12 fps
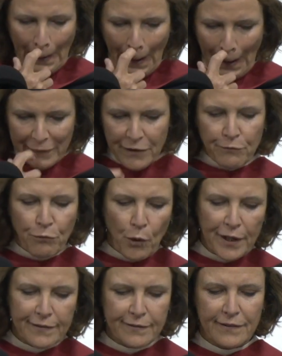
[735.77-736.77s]
The
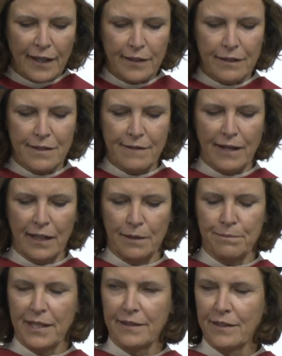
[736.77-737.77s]
voice that you
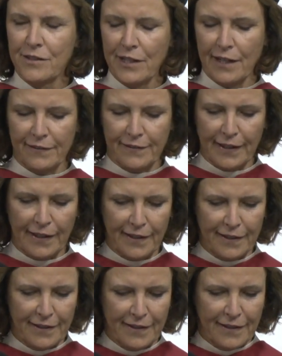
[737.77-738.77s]
developed at the GSD.
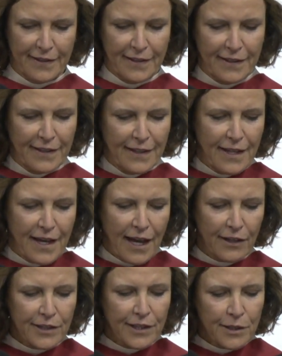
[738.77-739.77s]

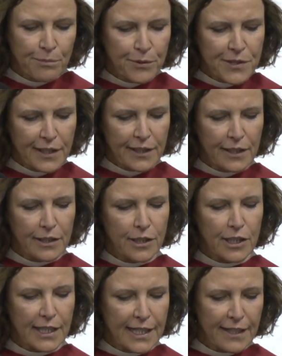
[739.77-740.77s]
How can your
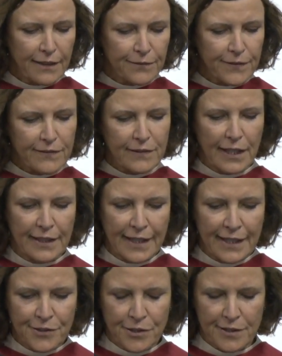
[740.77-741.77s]
particular gifts and
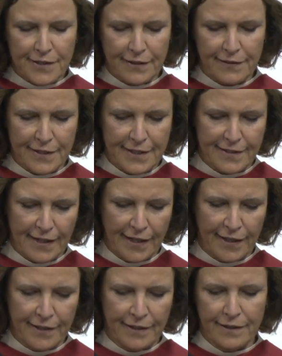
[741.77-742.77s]
interests as a
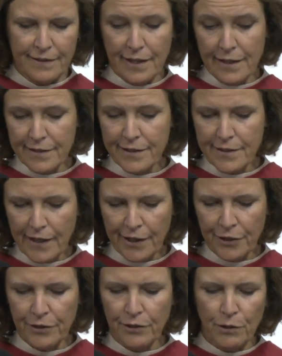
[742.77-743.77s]
design as a
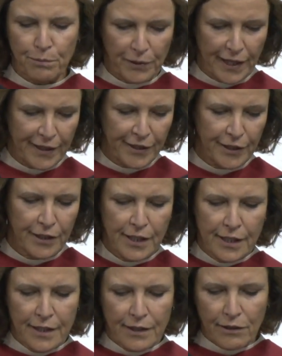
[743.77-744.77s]
designer or planner
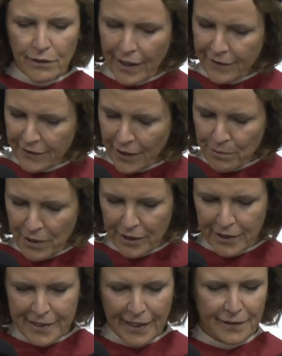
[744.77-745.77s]
or landscape
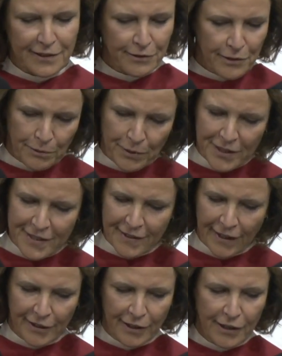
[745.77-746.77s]
architect or urban
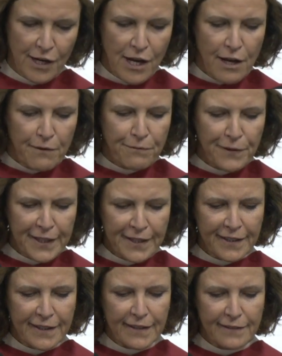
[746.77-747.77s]
designer fit
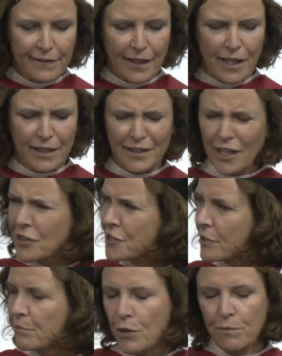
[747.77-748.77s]
into these
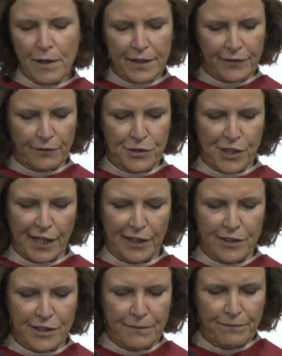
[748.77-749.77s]
larger movements of change?